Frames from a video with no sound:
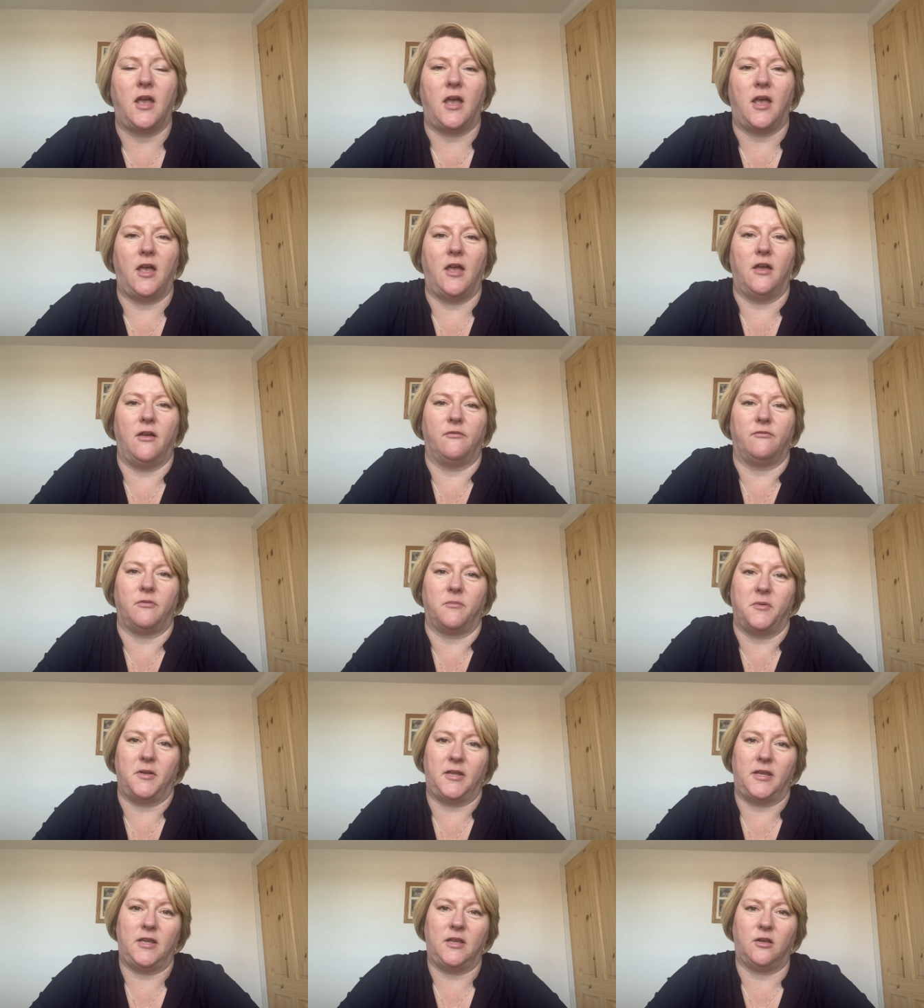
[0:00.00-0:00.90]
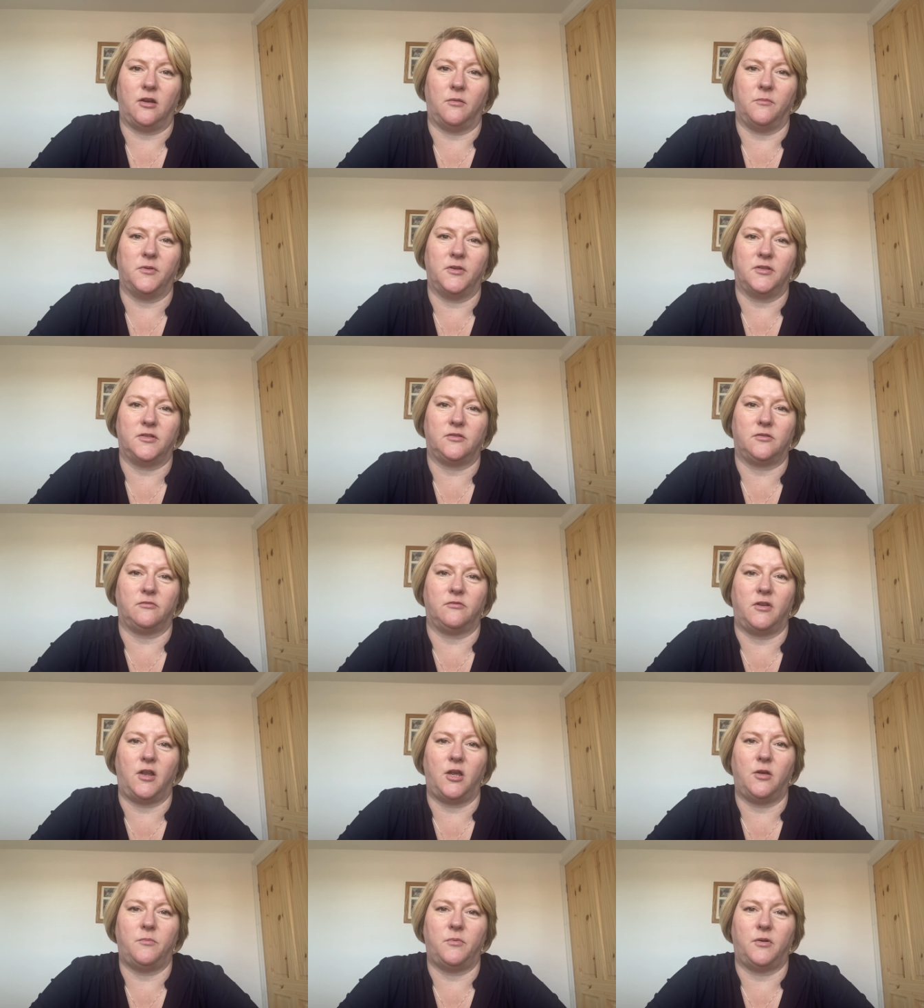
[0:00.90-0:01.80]
uh, from an e-commerce store
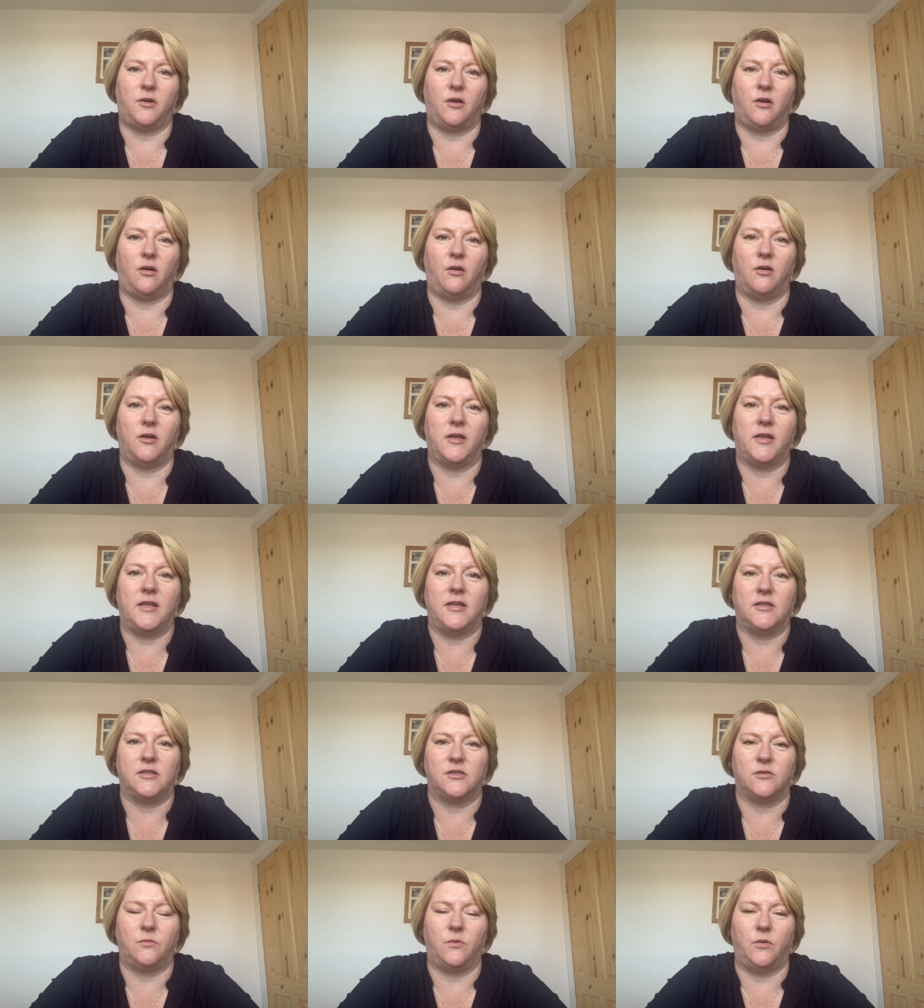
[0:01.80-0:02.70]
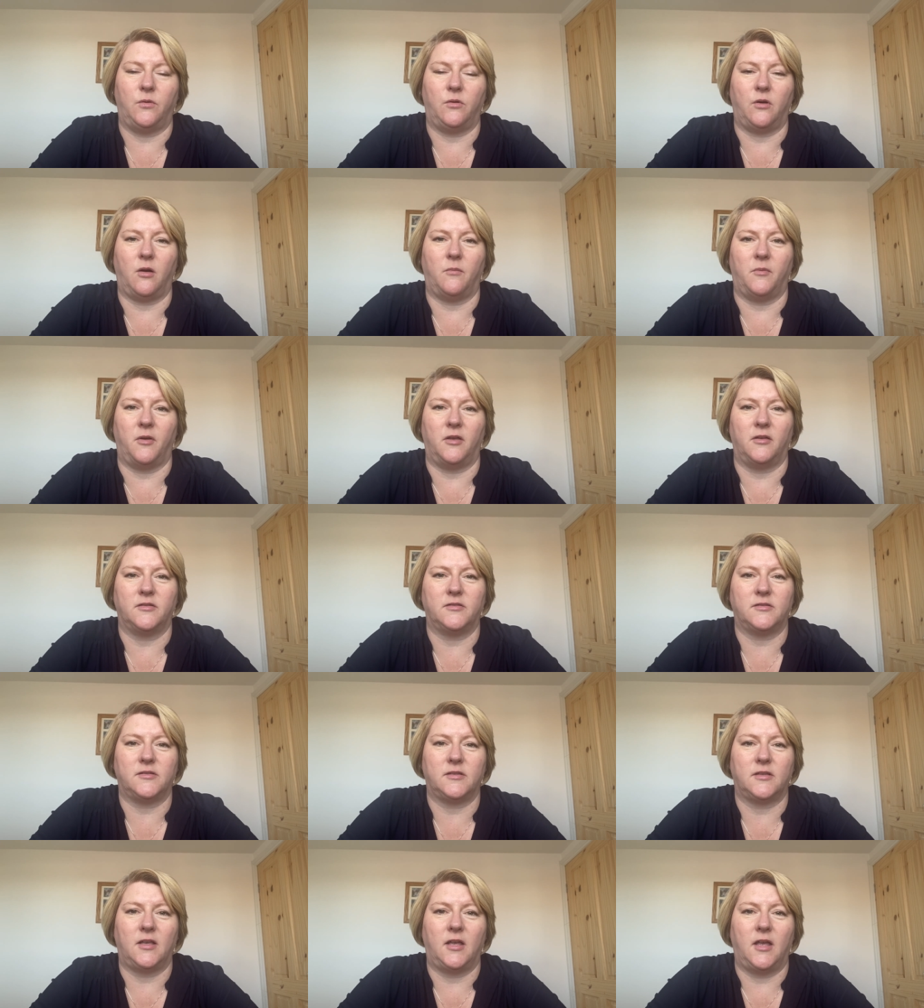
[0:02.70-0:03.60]
in OpenCart into WooCommerce.